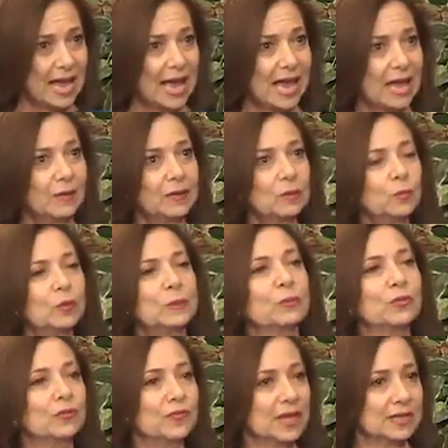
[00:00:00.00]
How can we
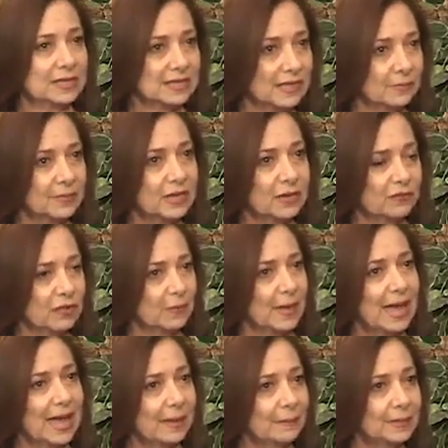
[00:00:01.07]
prevent something from
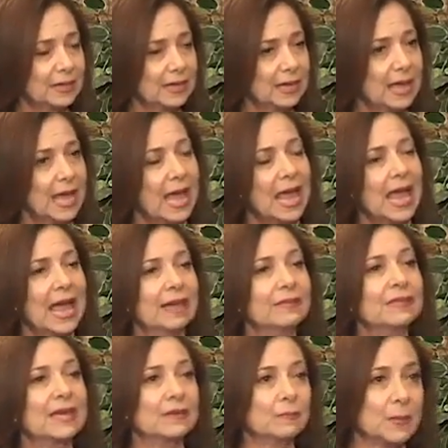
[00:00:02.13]
happening?
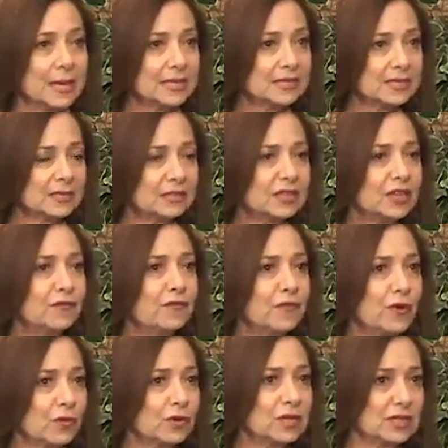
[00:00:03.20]
And then basically
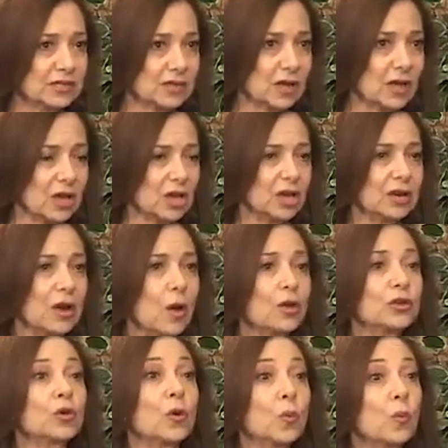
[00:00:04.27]
focus on
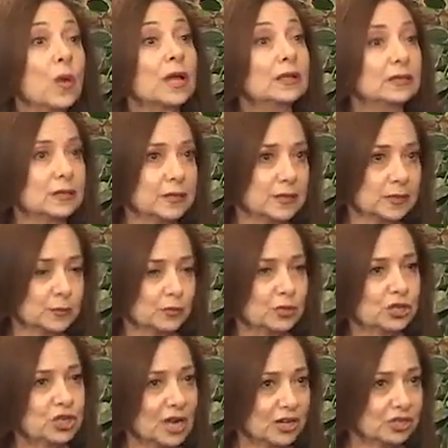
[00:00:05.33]
your wellness
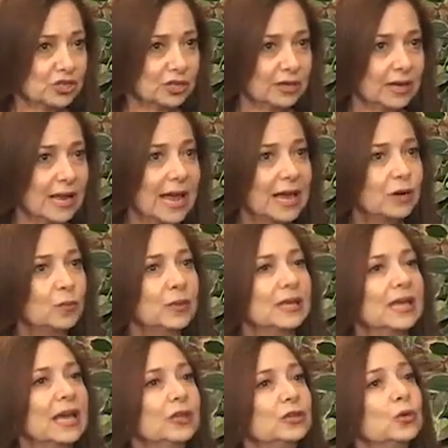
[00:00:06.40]
projection. How do we
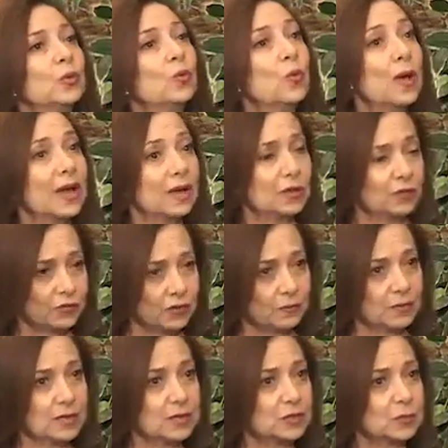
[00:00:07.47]
get you well
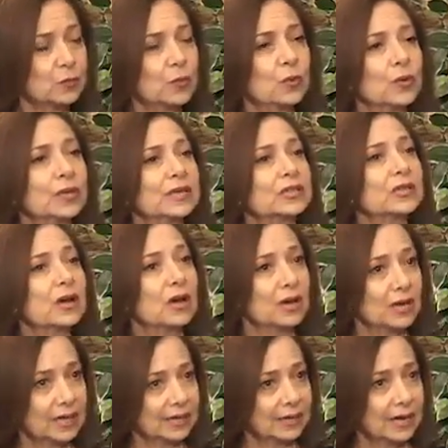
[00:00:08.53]
from this point
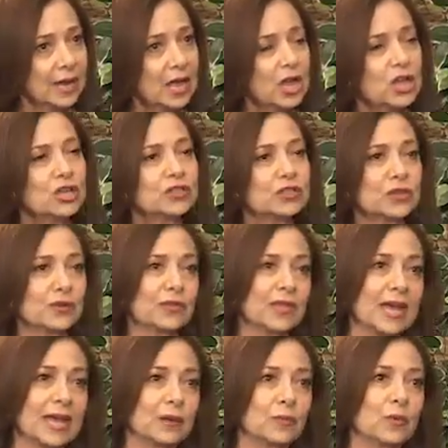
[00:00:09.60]
on, so
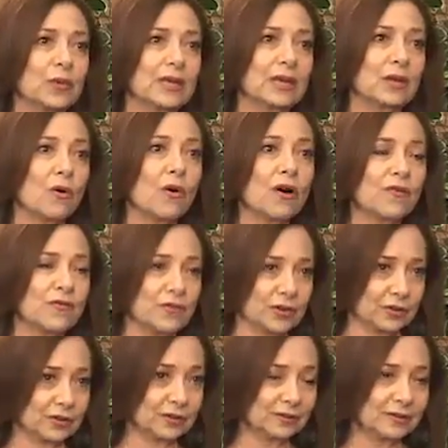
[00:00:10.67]
that we
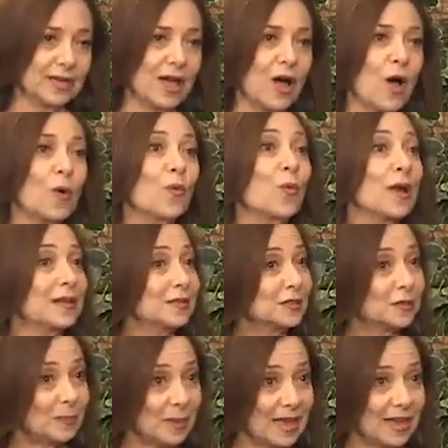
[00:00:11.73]
offer a well
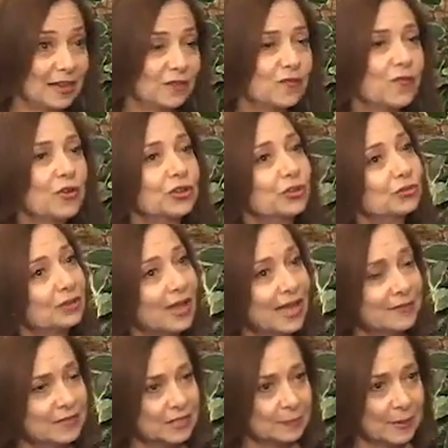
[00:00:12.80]
span for your
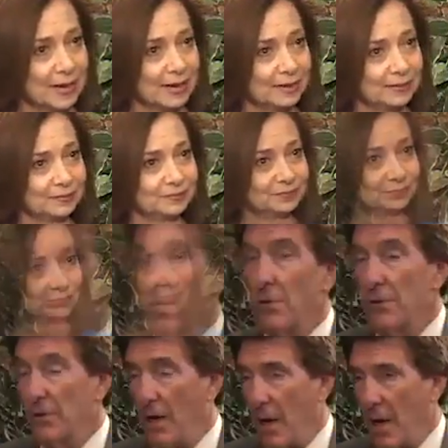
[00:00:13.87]
lifespan? And
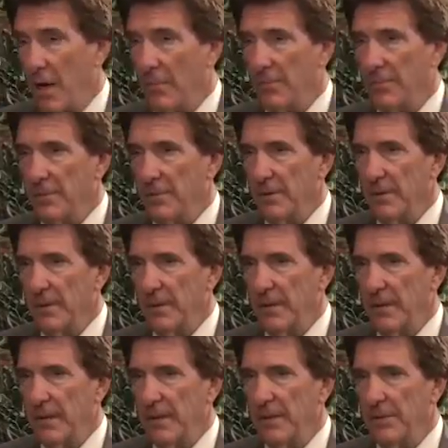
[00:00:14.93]
your job
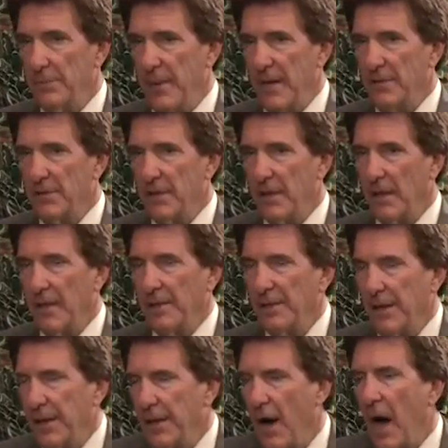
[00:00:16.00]
is basically
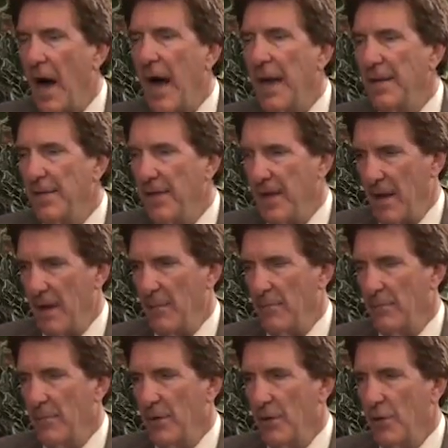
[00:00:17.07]
to guide
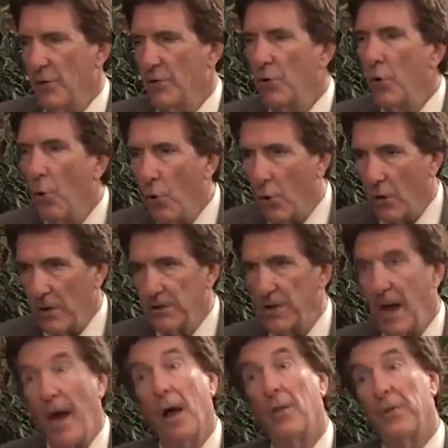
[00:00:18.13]
them towards
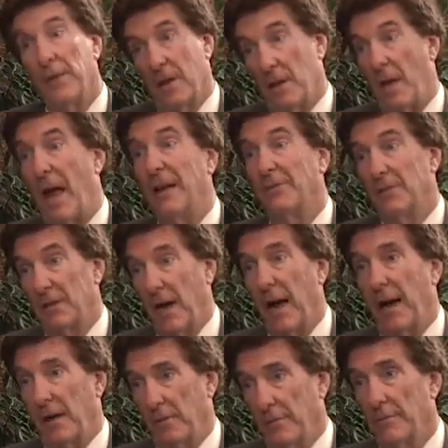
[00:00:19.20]
a healthier
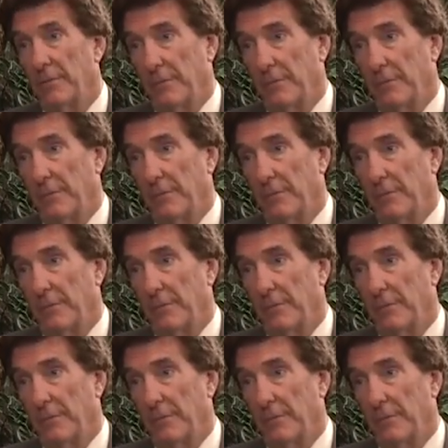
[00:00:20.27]
lifestyle.